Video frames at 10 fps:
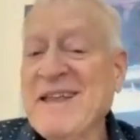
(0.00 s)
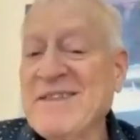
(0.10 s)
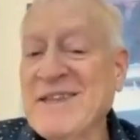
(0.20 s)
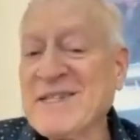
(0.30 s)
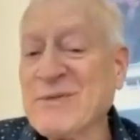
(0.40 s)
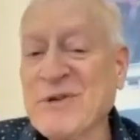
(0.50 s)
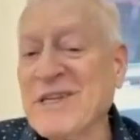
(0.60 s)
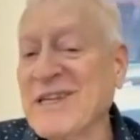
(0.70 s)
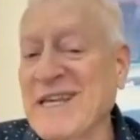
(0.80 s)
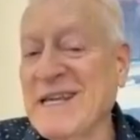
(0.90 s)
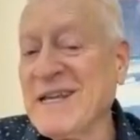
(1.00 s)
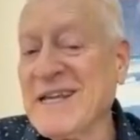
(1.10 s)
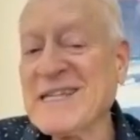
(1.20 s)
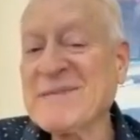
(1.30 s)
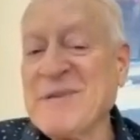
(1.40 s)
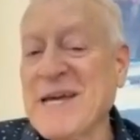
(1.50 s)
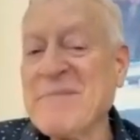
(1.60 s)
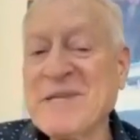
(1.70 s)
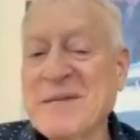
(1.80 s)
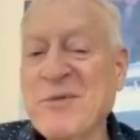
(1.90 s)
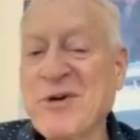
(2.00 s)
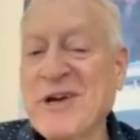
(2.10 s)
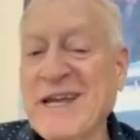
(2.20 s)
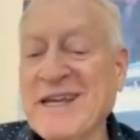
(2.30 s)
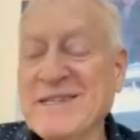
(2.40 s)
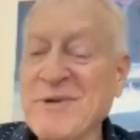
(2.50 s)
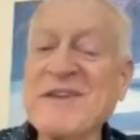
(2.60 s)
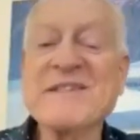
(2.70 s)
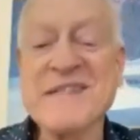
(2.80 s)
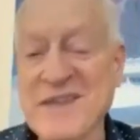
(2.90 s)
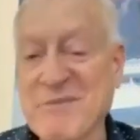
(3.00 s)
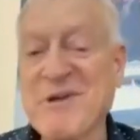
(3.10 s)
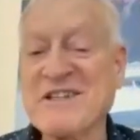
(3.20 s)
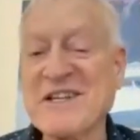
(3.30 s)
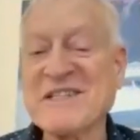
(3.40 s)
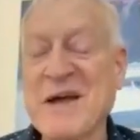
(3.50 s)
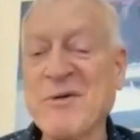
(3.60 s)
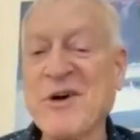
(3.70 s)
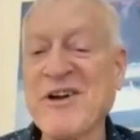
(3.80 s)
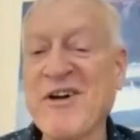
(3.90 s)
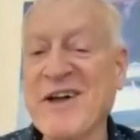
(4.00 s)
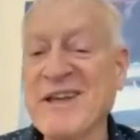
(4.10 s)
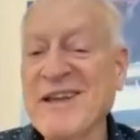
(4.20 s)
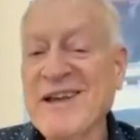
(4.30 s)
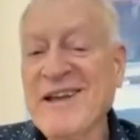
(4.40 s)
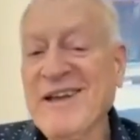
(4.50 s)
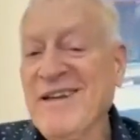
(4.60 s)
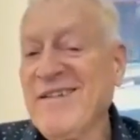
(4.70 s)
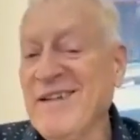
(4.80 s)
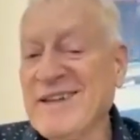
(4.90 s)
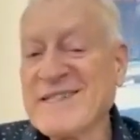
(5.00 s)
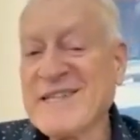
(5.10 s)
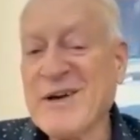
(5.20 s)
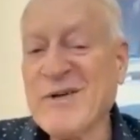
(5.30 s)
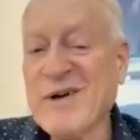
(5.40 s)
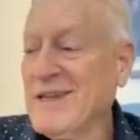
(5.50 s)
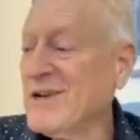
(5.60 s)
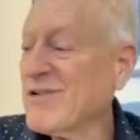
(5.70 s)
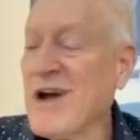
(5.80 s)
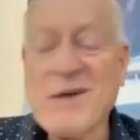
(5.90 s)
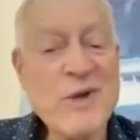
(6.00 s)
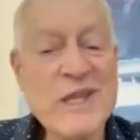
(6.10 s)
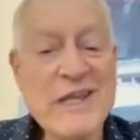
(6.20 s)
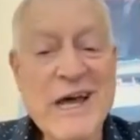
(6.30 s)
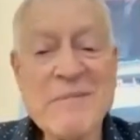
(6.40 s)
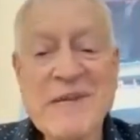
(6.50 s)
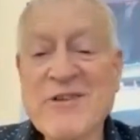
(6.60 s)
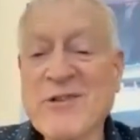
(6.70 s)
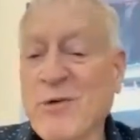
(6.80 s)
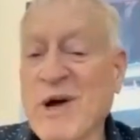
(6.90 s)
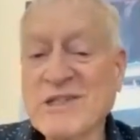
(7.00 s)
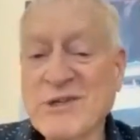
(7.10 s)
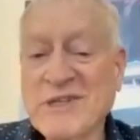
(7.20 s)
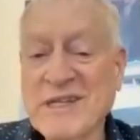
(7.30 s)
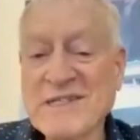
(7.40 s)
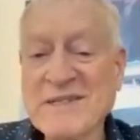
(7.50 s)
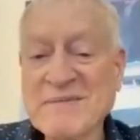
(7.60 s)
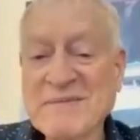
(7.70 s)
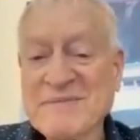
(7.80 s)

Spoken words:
this really gets me up in the morning as well as the other projects I work on. And so, God willing, I'll be here for a while doing this.